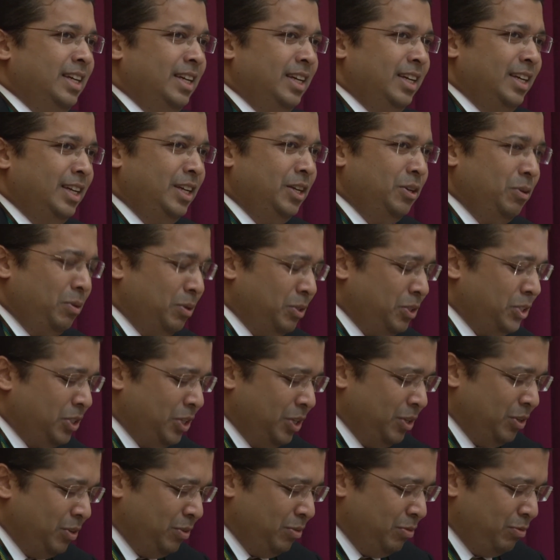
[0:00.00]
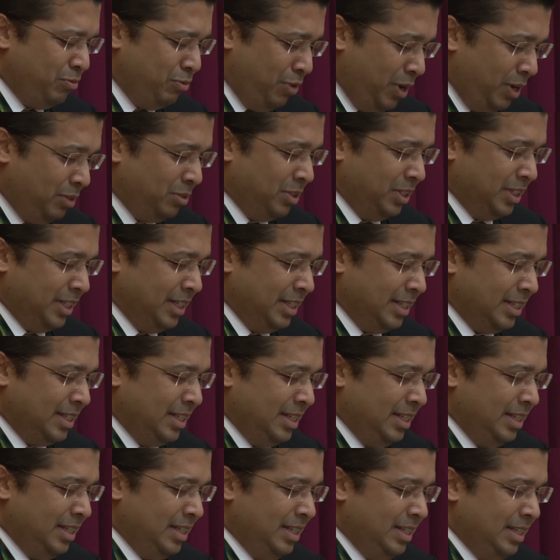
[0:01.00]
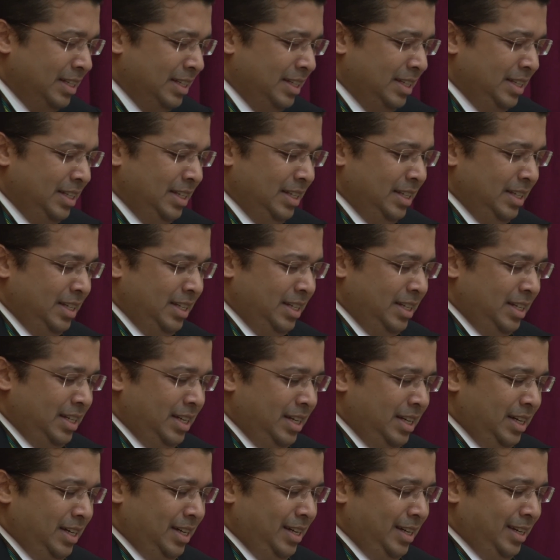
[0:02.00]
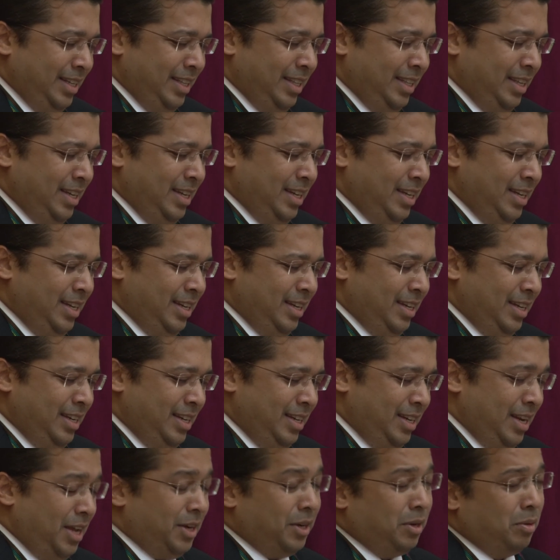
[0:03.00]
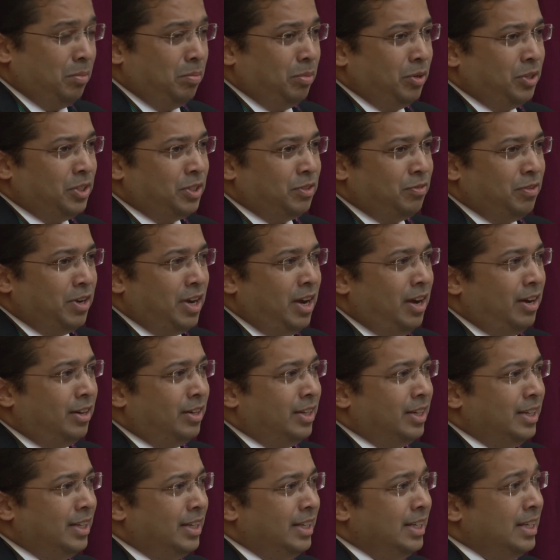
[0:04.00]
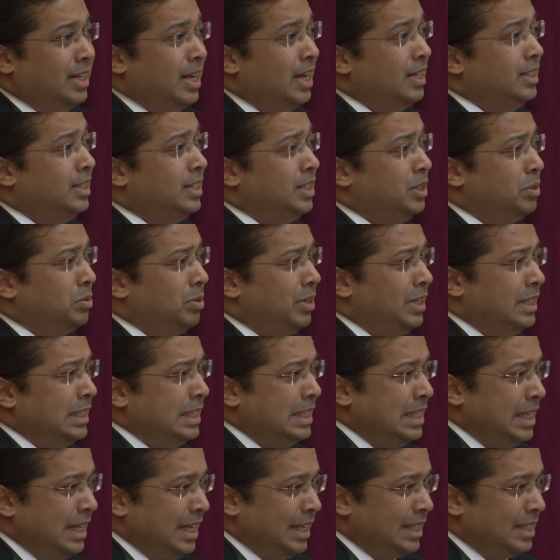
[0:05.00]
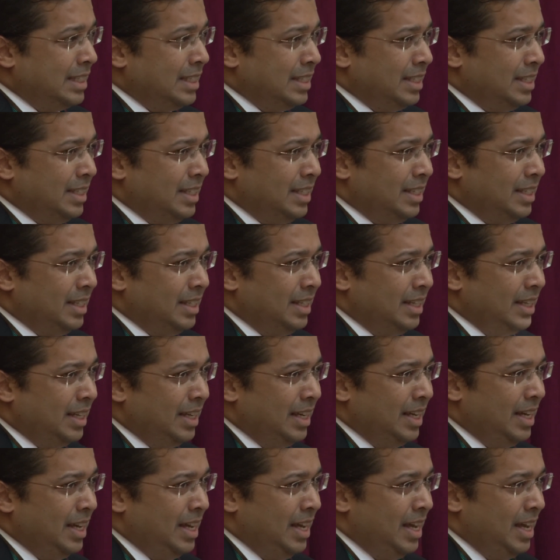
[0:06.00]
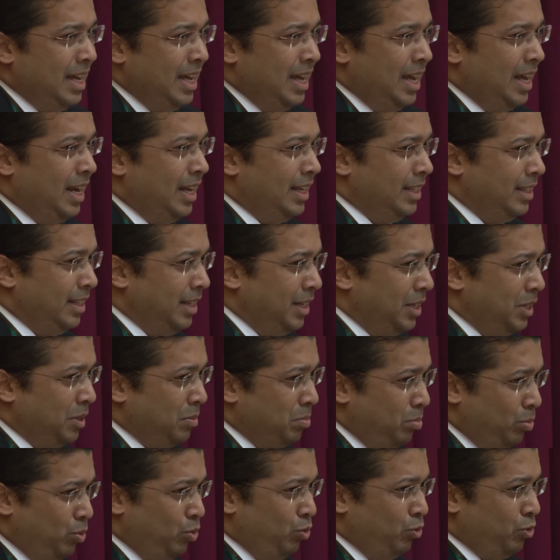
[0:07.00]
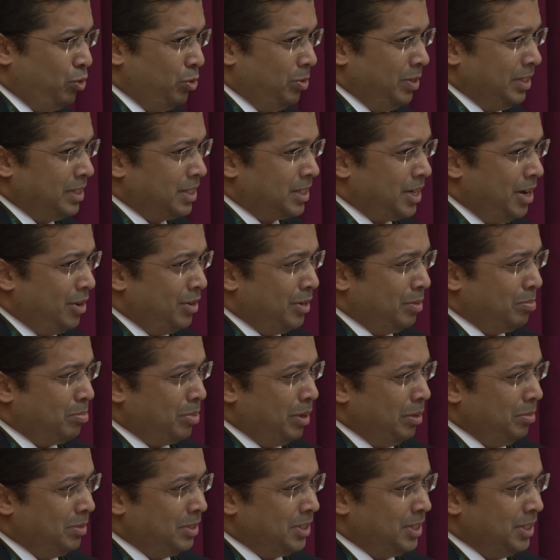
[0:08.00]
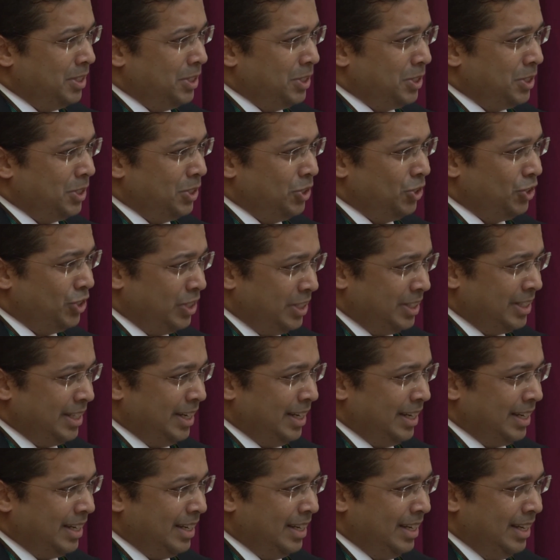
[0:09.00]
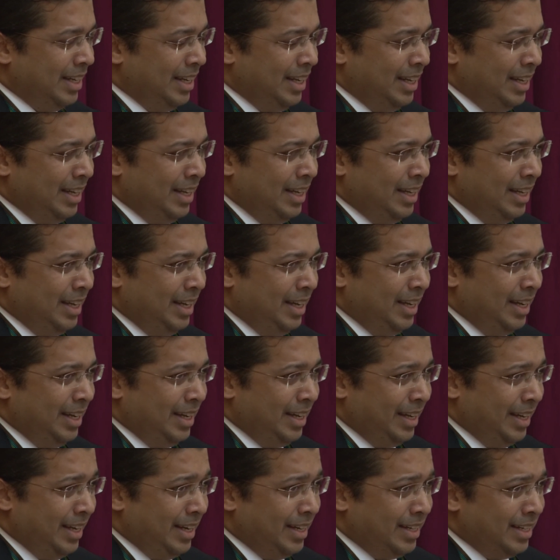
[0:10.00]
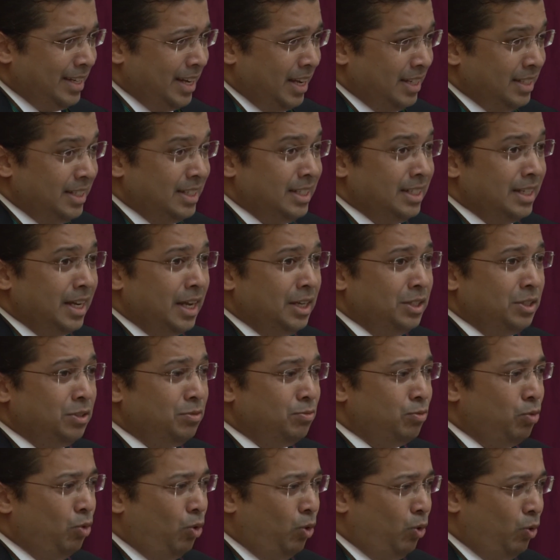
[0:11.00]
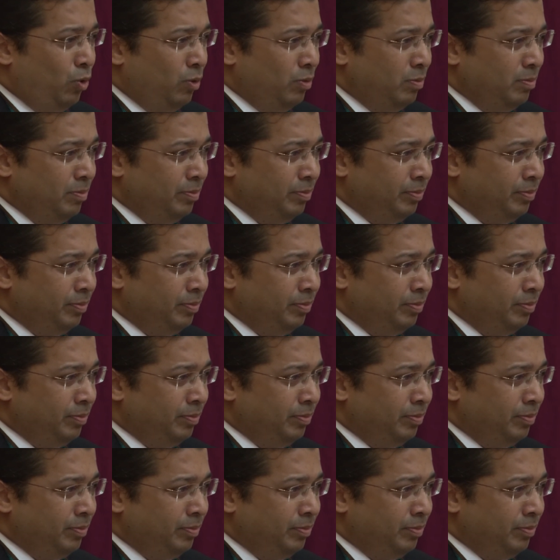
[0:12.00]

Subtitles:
He also founded the London Buddhist Vihara in 1926, and I think it moved to its current premises in Chiswick in 1994.